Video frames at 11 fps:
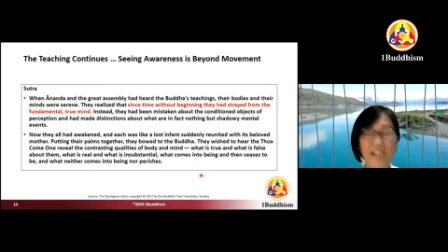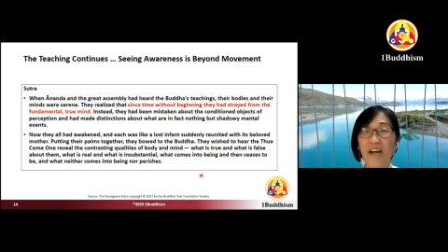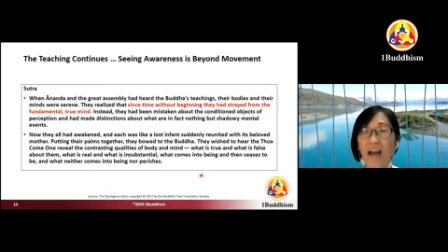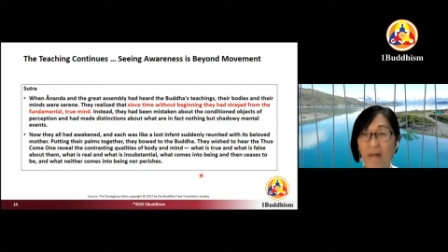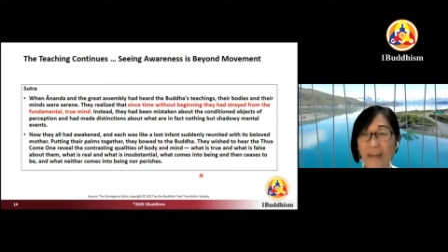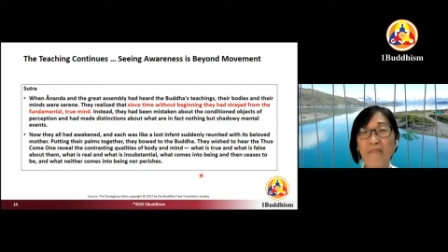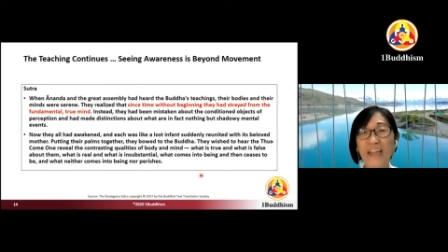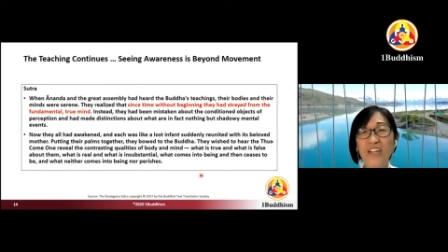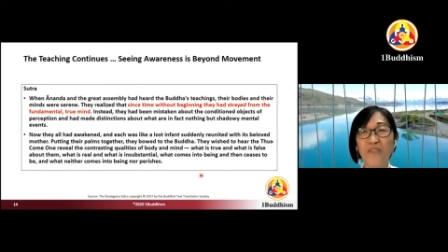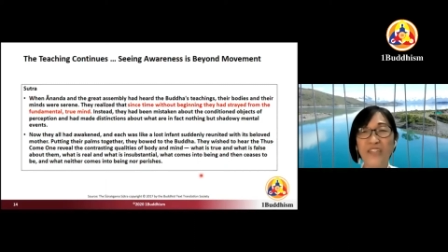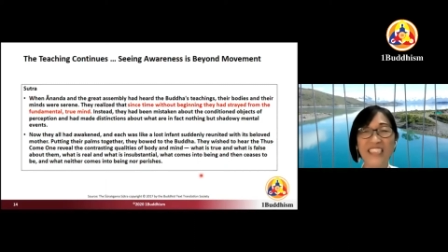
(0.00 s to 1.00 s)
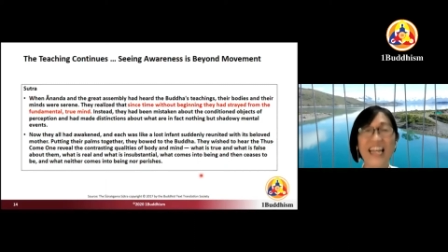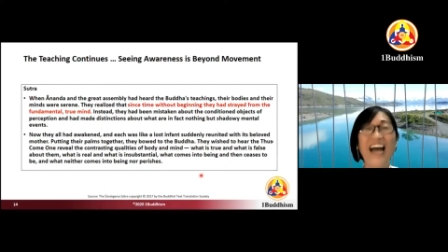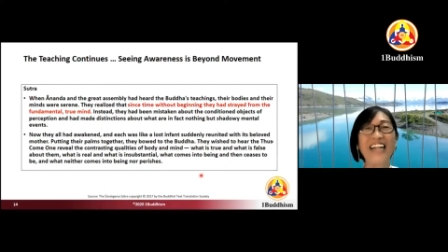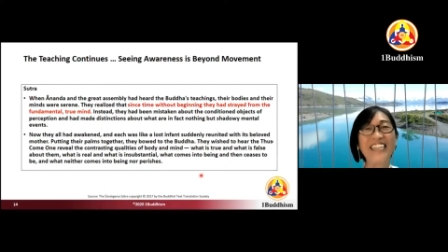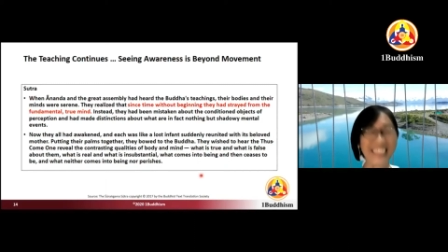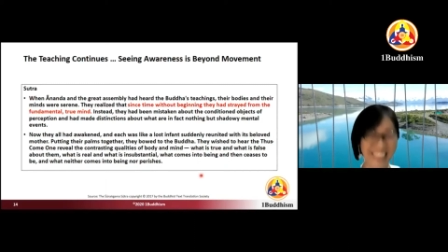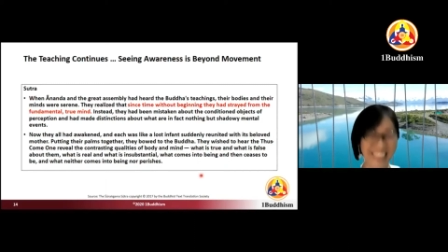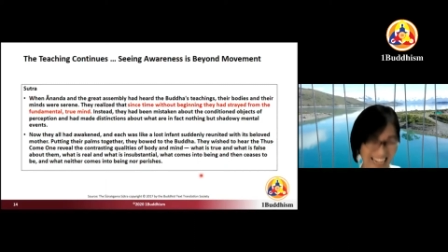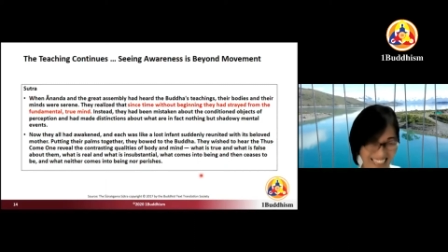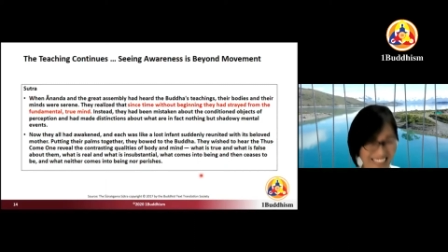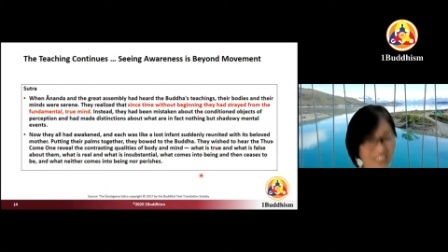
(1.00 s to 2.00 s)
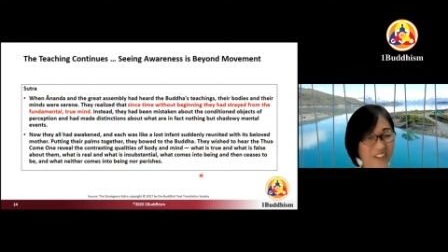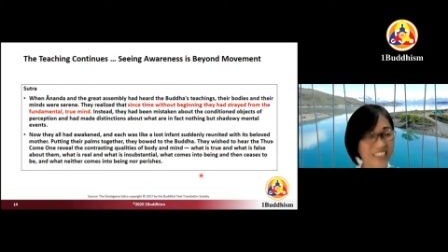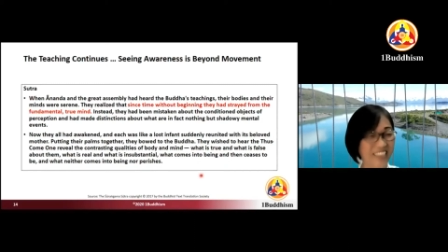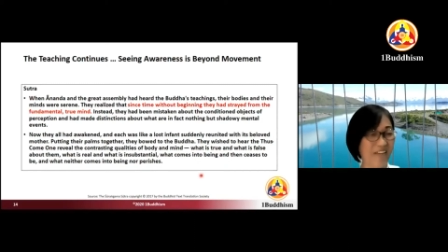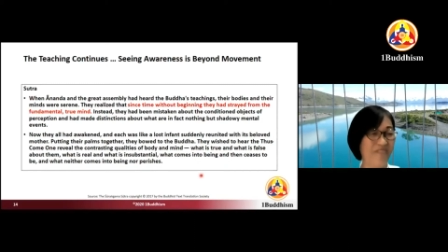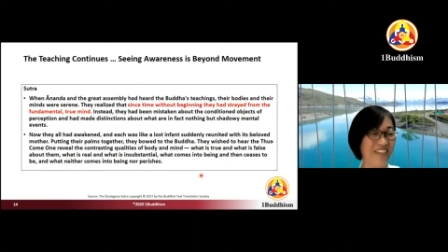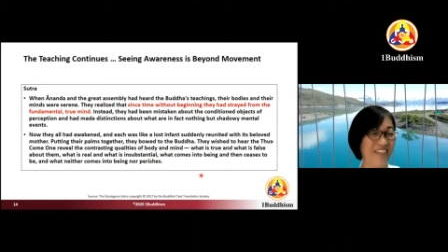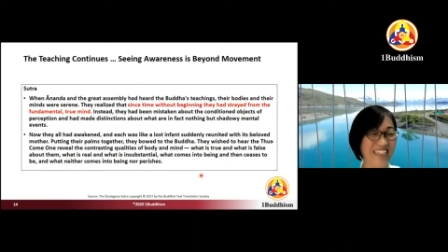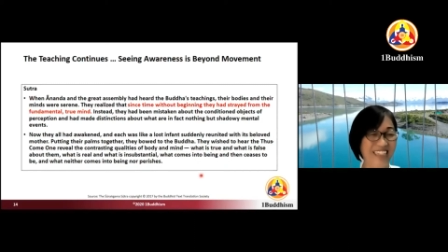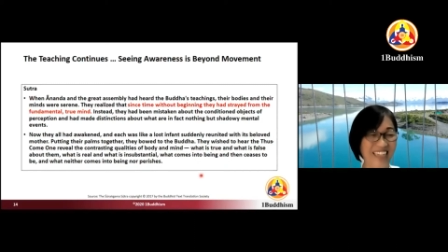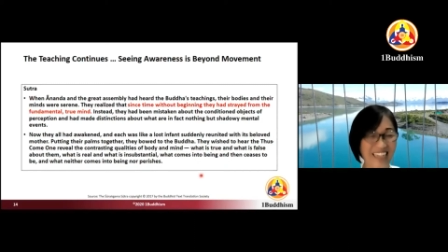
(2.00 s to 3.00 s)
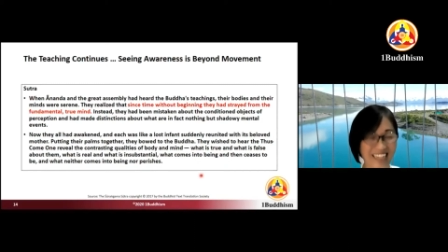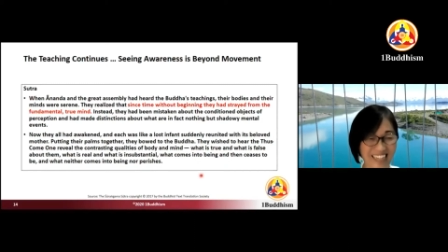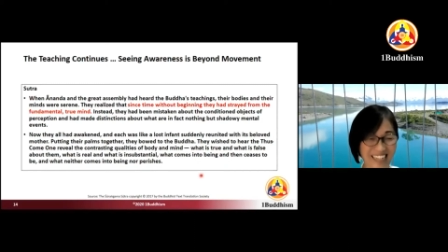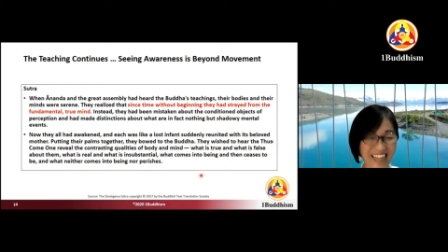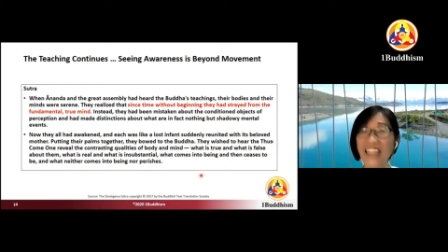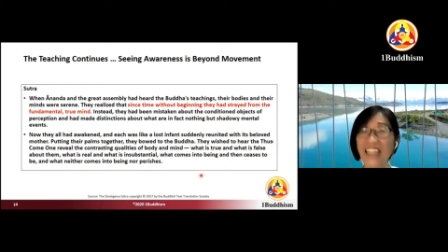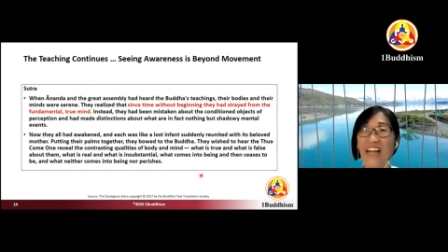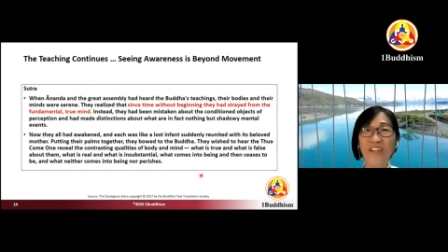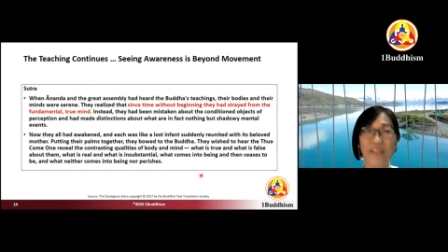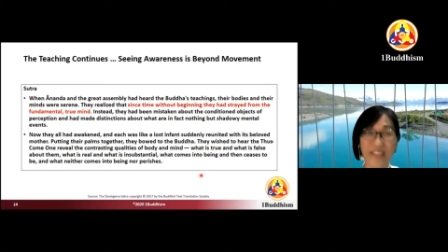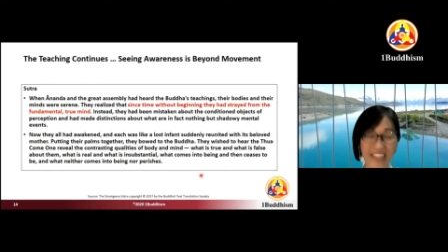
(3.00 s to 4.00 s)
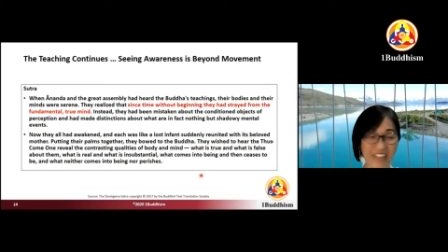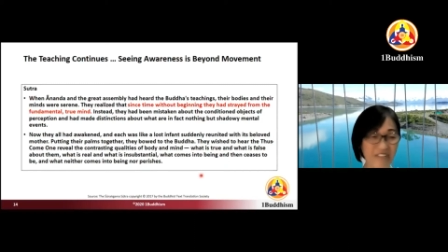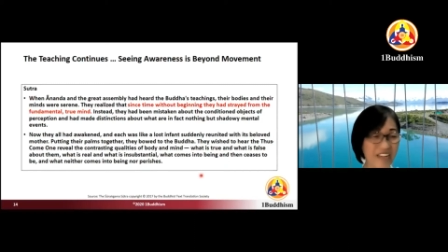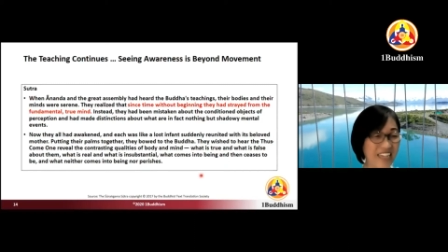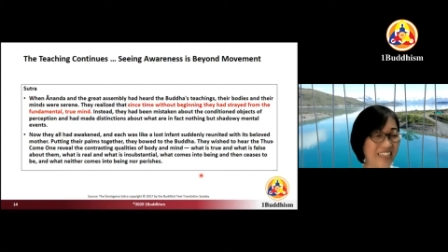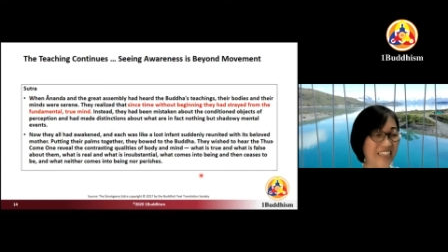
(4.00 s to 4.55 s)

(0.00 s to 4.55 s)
I think many of us understand the concept at the level of theory,